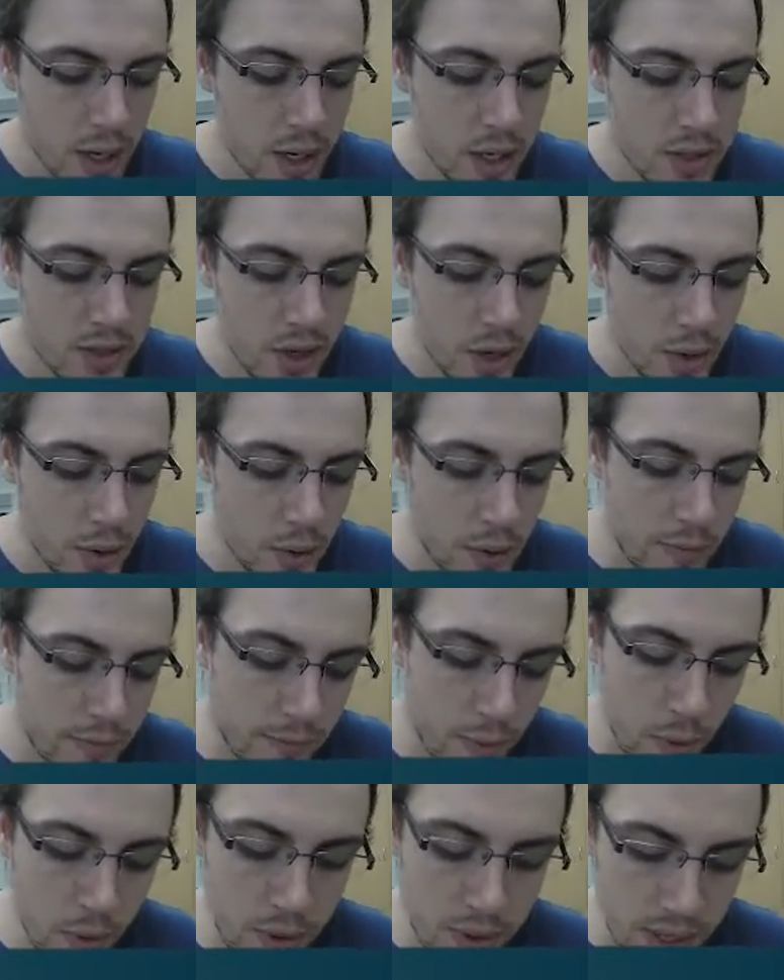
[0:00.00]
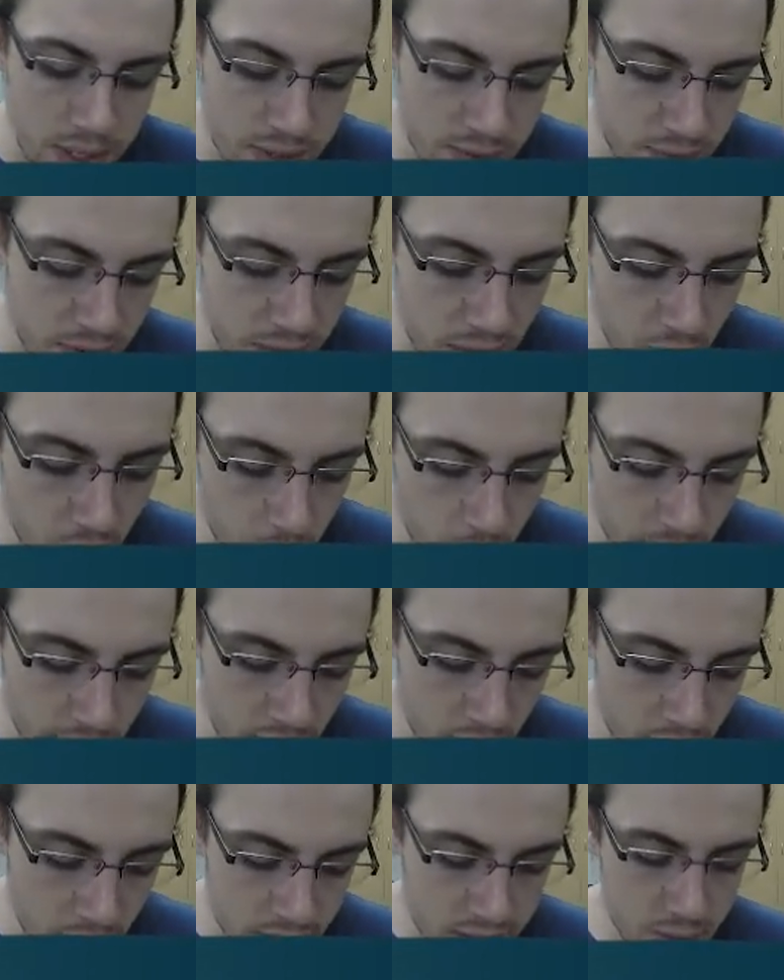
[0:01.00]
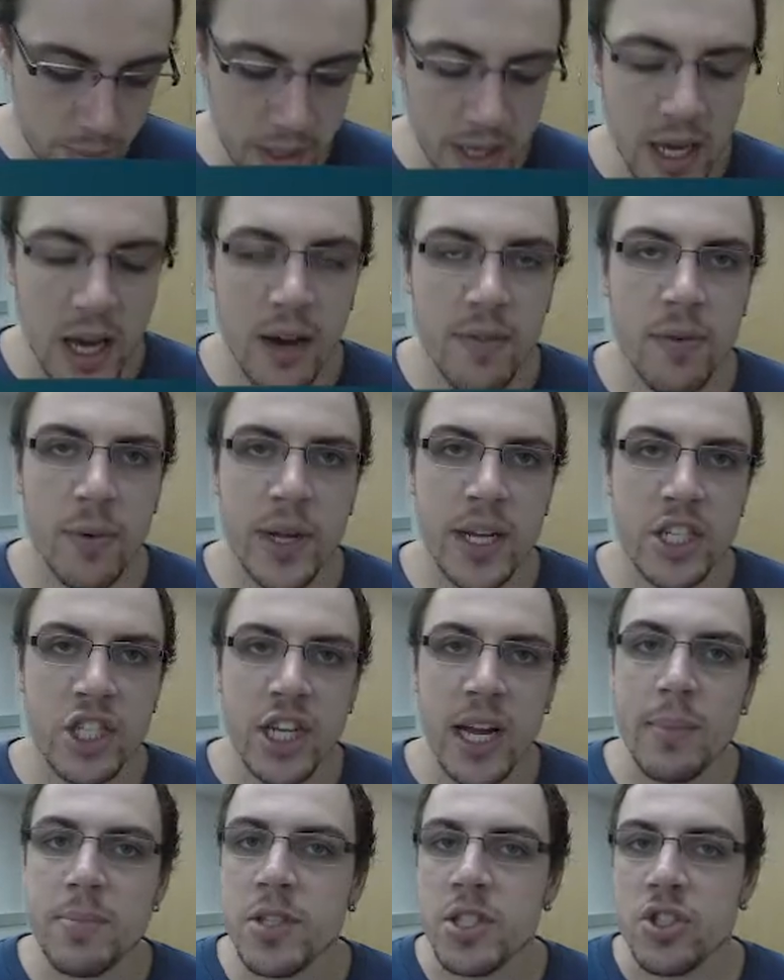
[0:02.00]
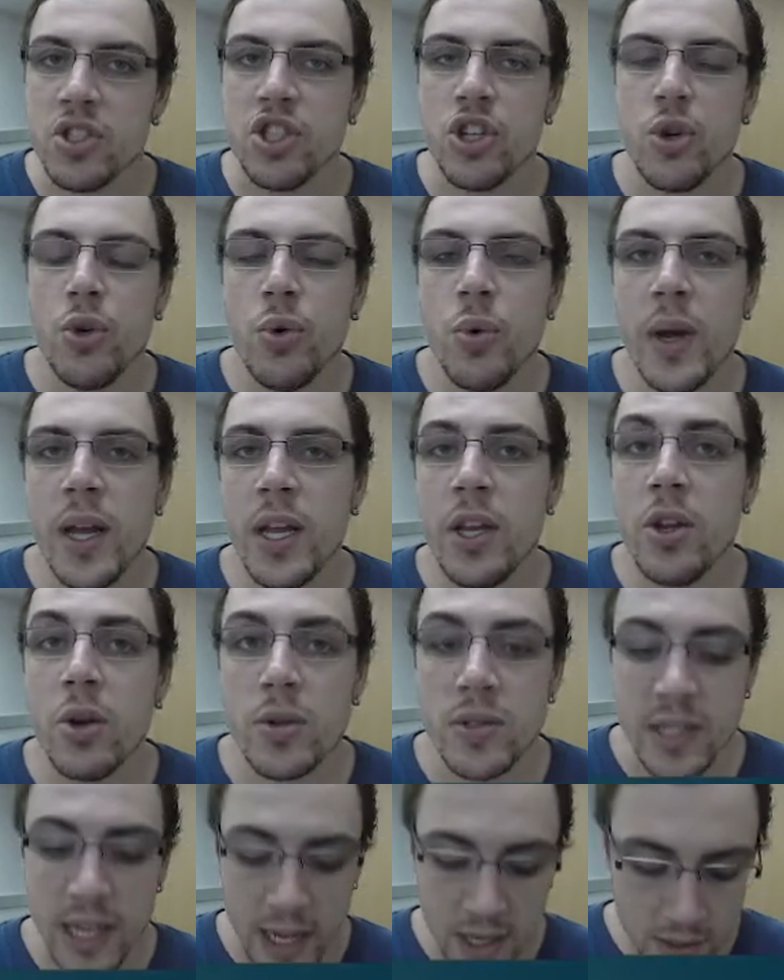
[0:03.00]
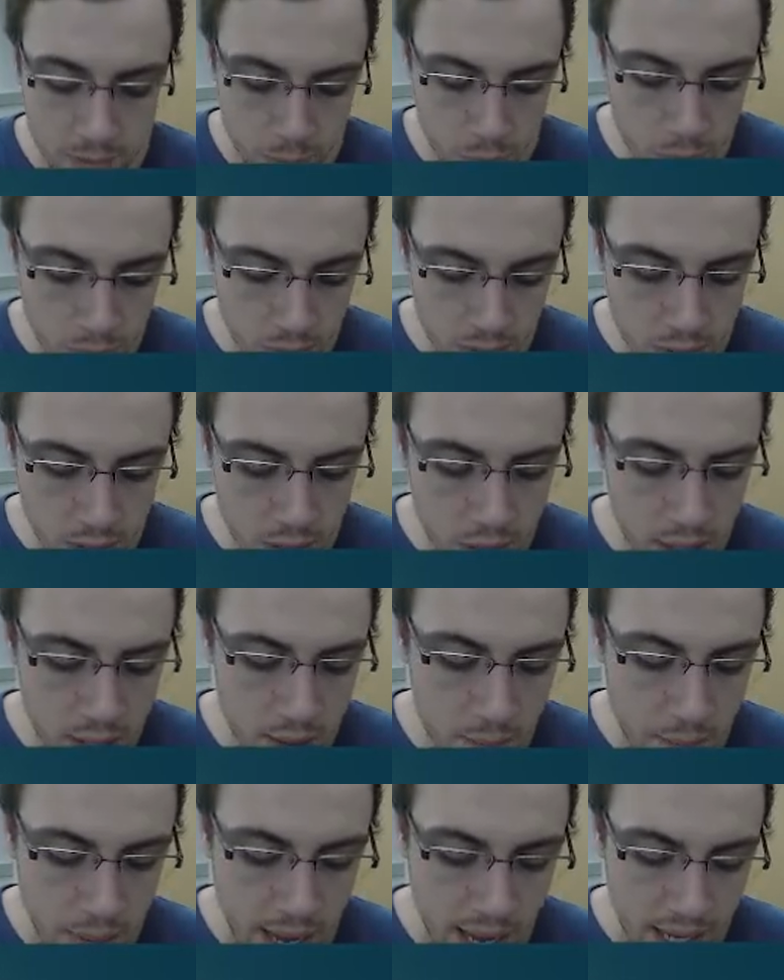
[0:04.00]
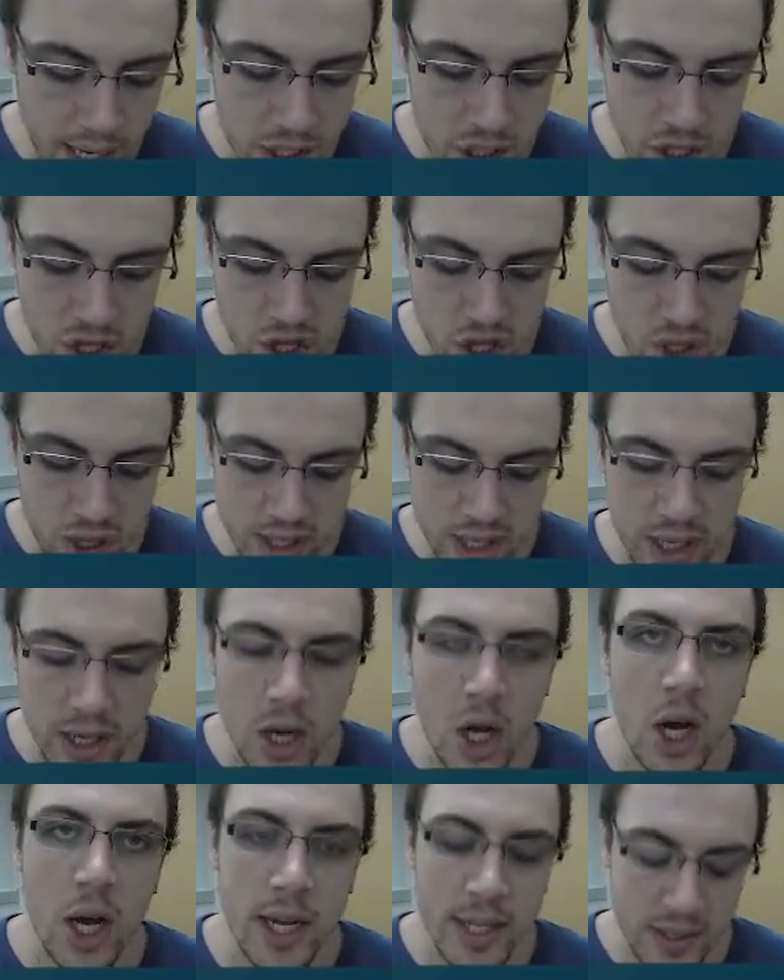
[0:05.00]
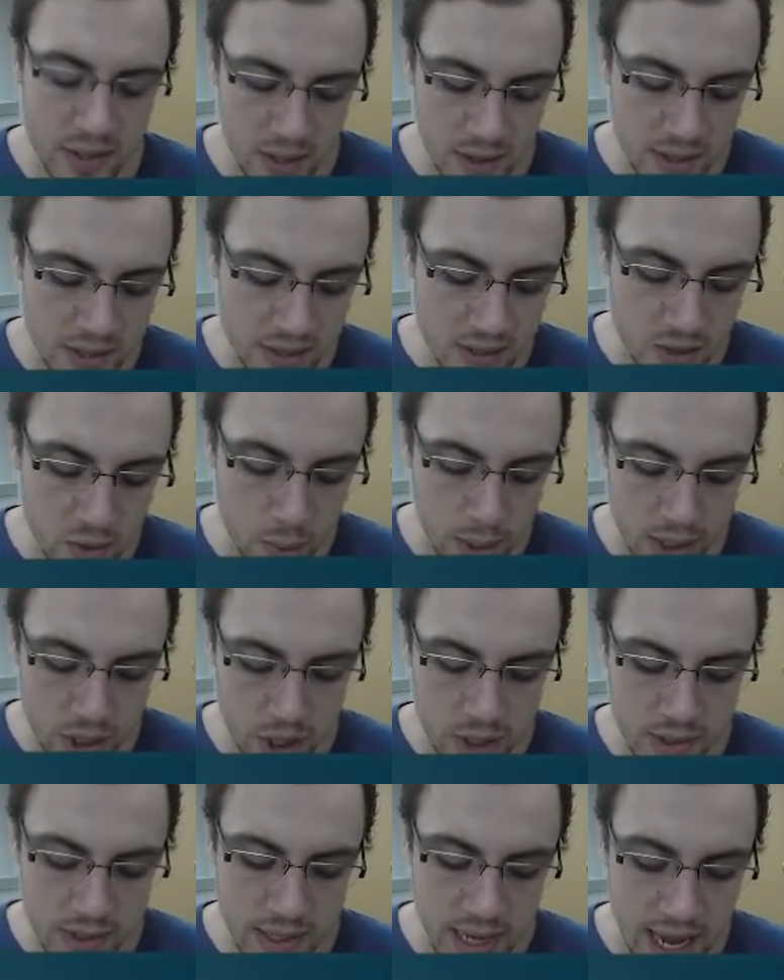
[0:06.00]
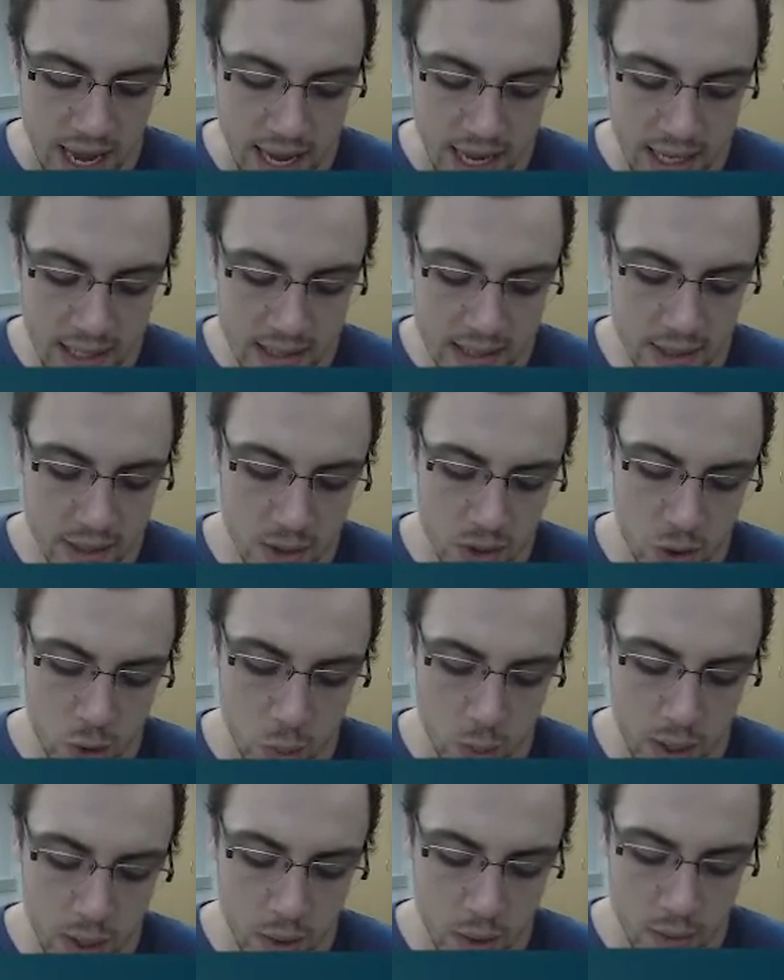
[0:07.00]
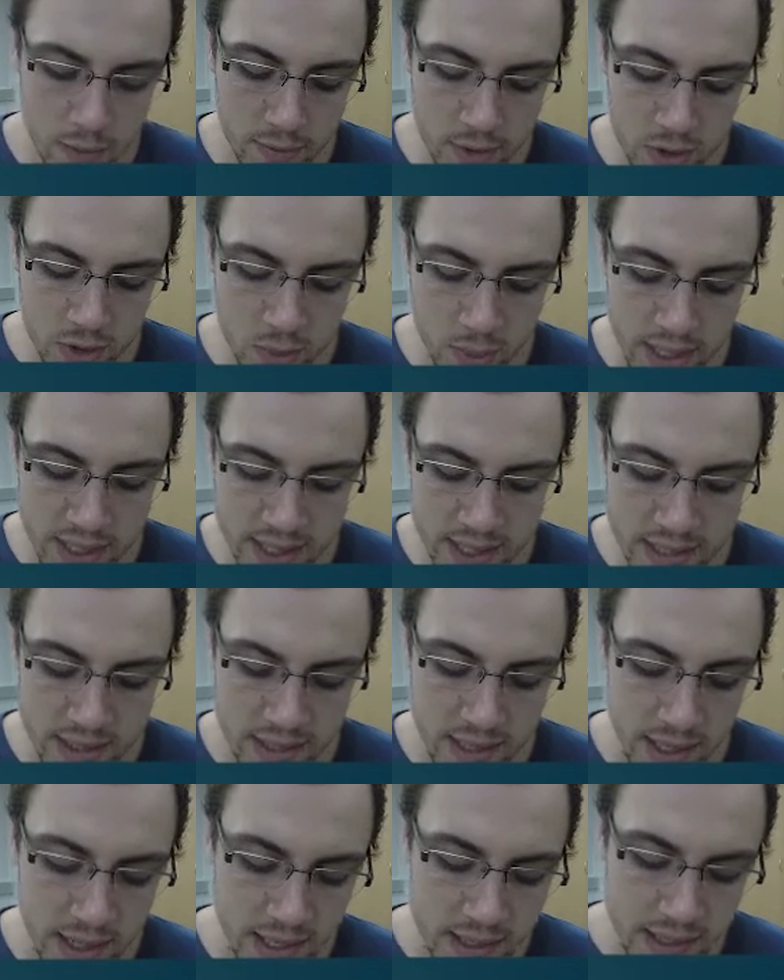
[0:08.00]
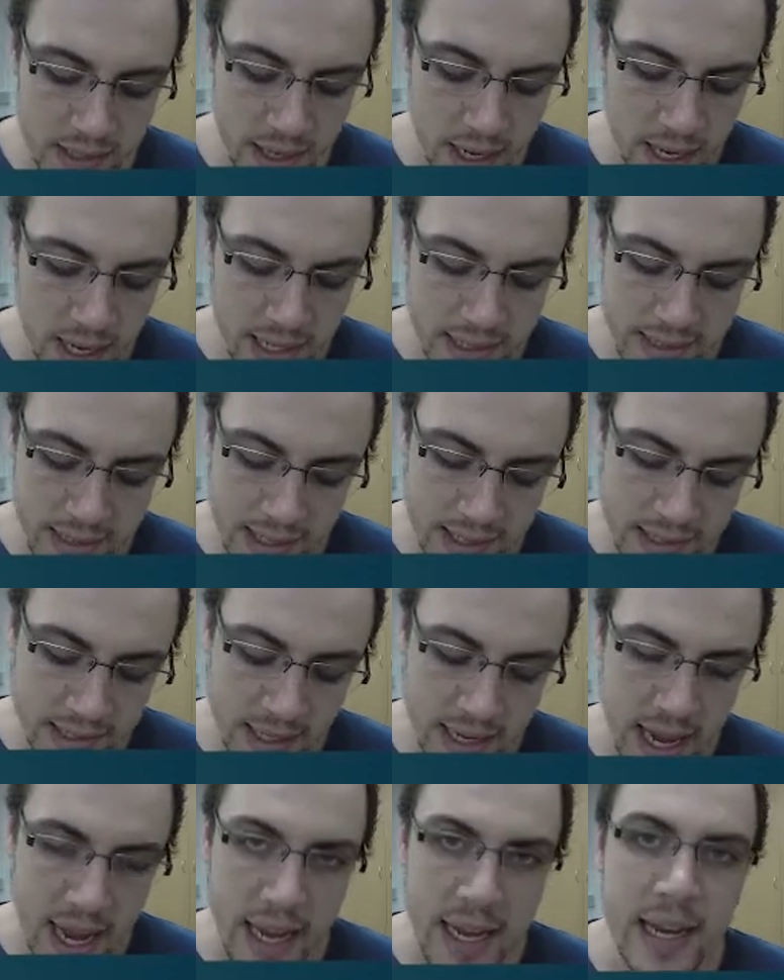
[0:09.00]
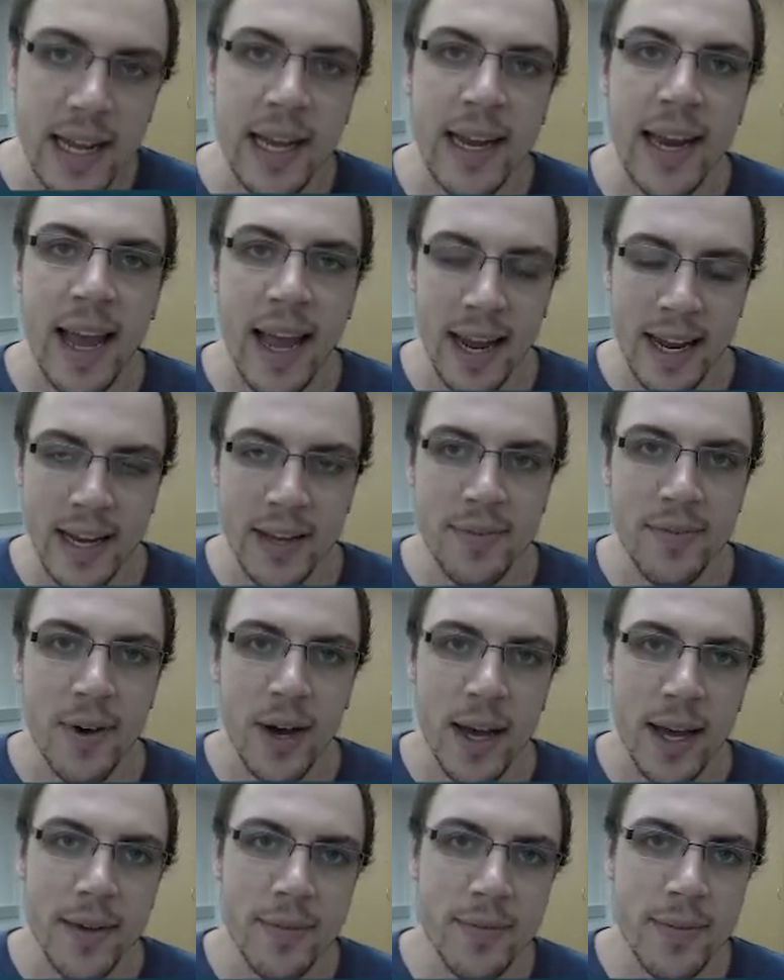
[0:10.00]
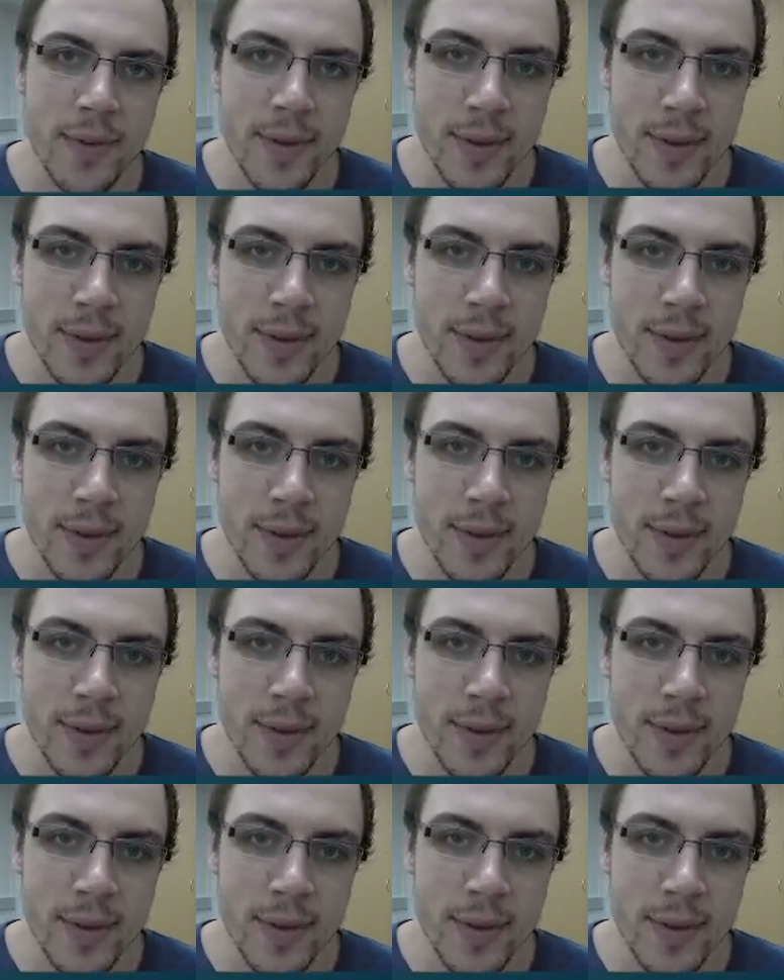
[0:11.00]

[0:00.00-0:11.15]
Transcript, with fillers: So for this video, we're going to be covering chapter 2 in your textbook, page 39. So this is questions 8, 12, 26, 68, and 85.